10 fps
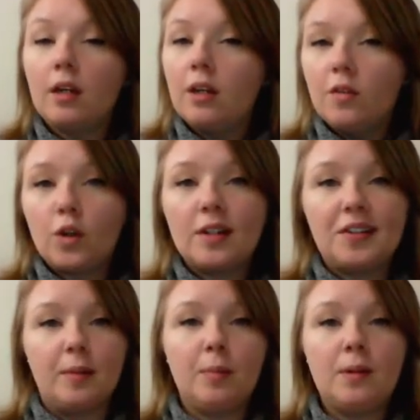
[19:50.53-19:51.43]
For
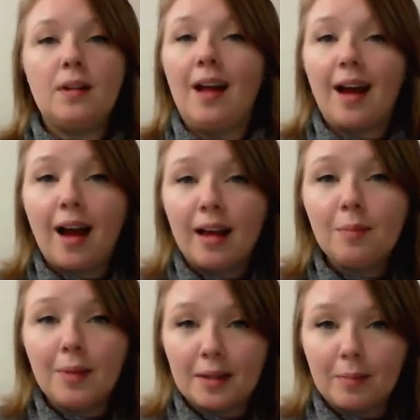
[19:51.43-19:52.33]
example, I
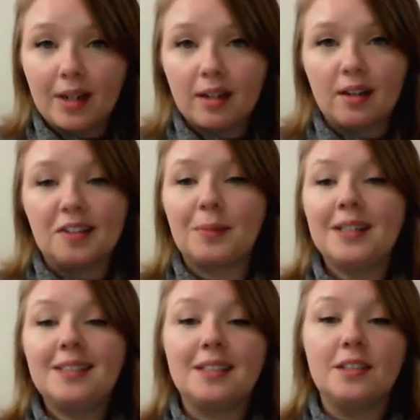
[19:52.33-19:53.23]
met my husband
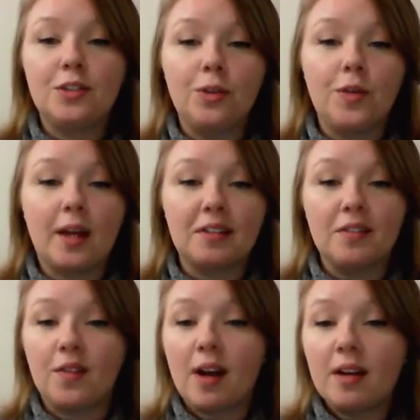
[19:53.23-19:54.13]
in
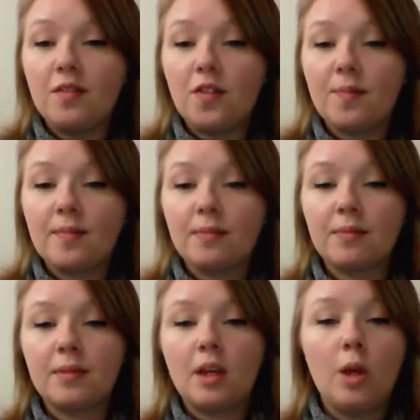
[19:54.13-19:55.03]
2005.
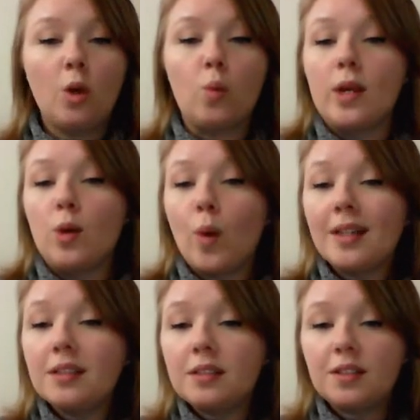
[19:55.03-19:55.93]
we went
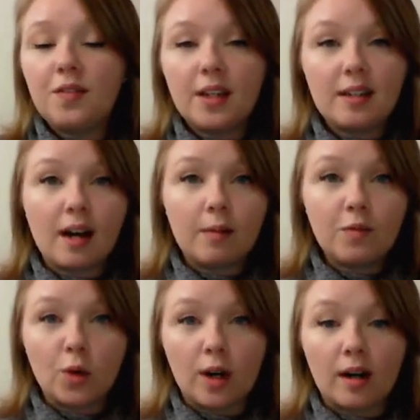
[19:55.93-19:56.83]
to Vietnam
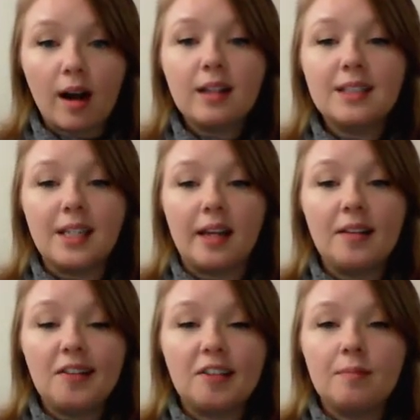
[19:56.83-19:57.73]
for our
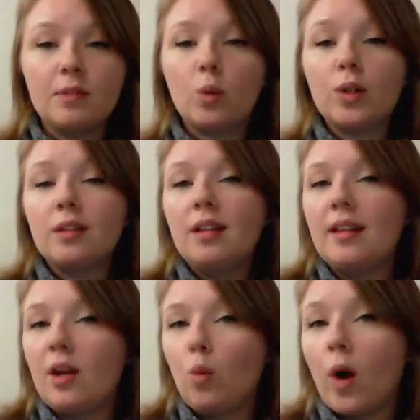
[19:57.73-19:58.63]
holidays, or they
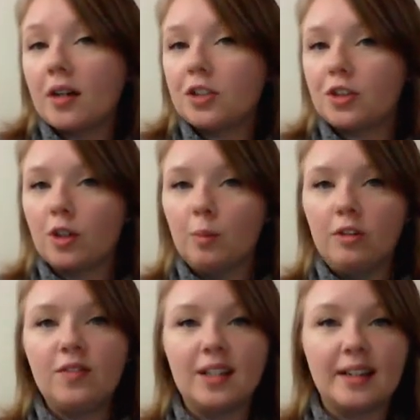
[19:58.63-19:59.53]
watched a
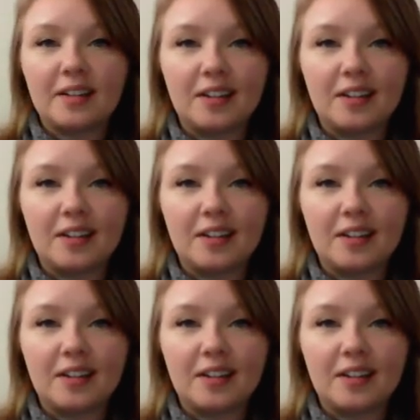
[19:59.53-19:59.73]
movie last